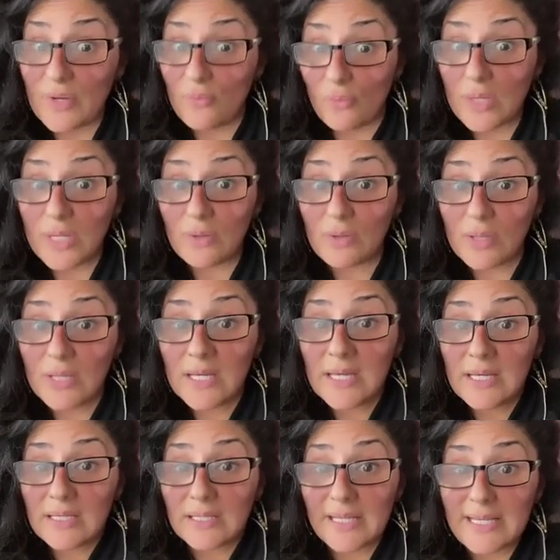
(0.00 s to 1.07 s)
real.
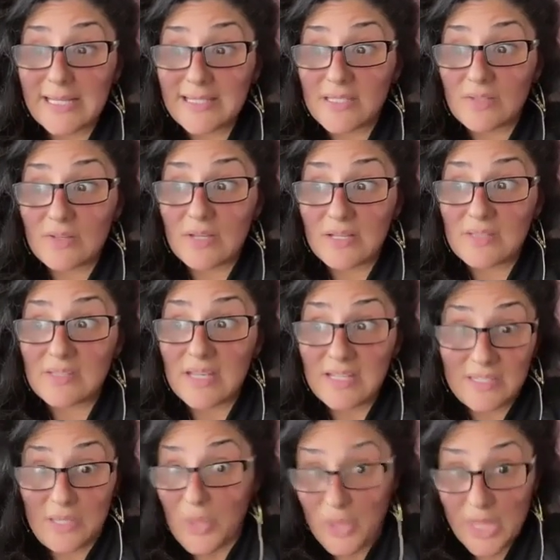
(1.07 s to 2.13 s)
Like it's
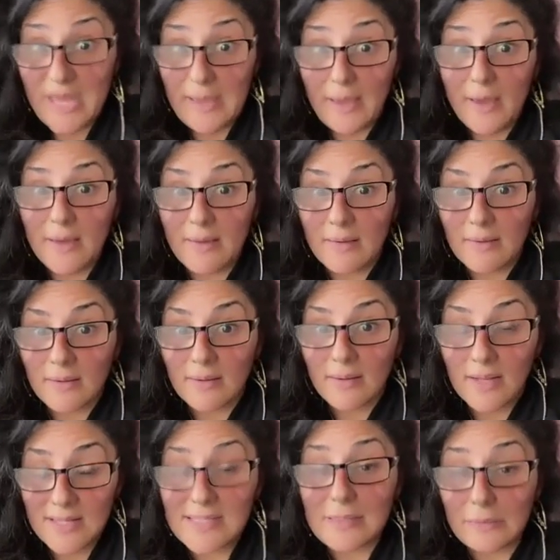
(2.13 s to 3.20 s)
a thing.
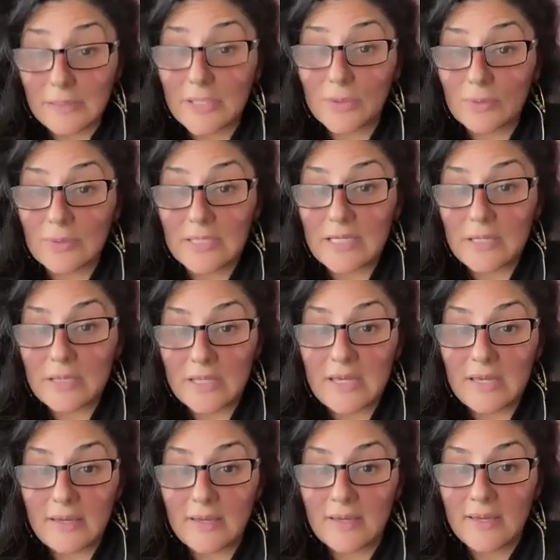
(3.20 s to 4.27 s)
It's literally a
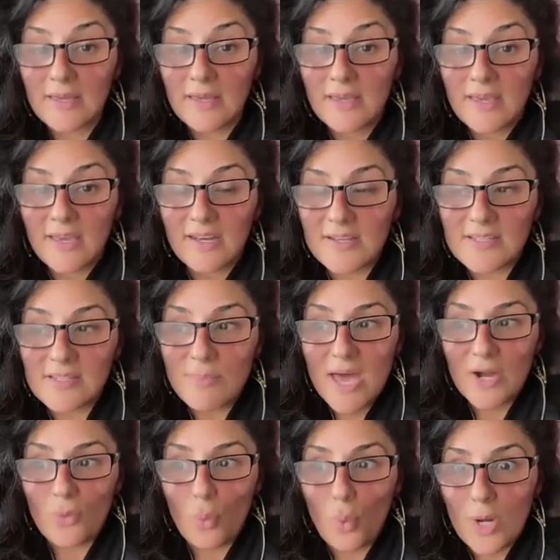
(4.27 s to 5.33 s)
thing. It doesn't
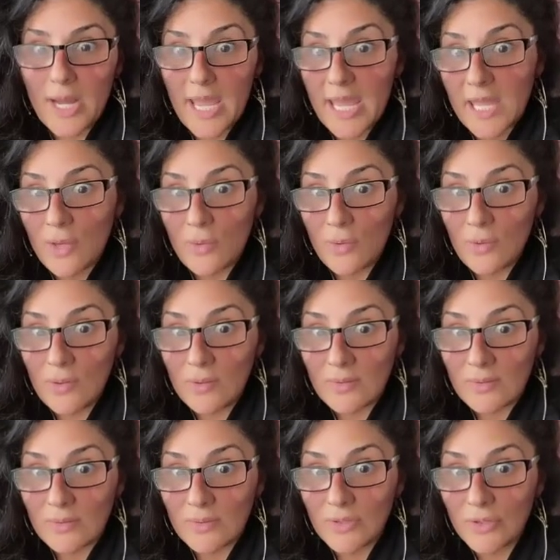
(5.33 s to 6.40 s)
matter what angle
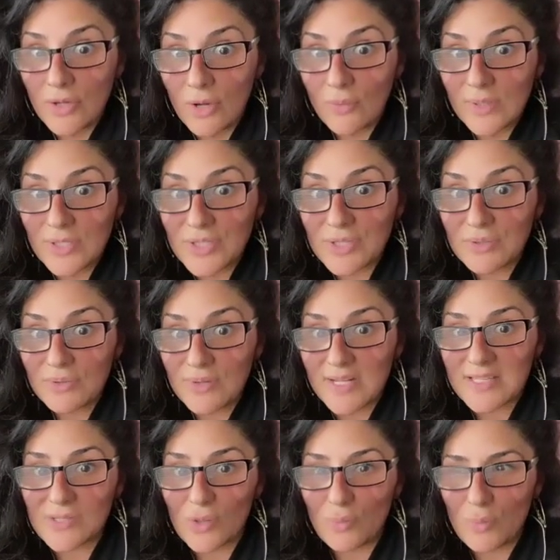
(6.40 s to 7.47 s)
you go into.
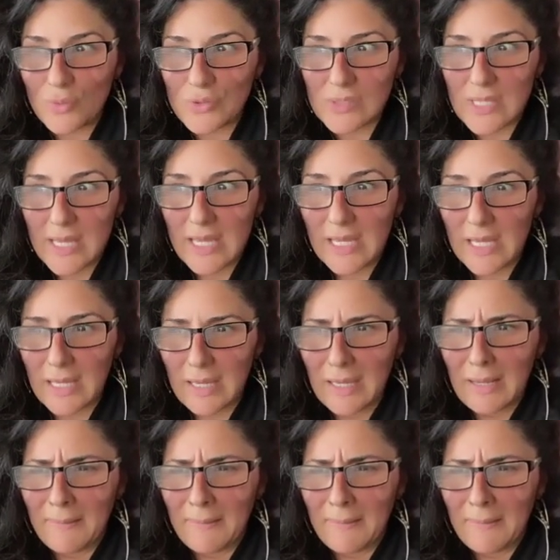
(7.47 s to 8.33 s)
It's almost like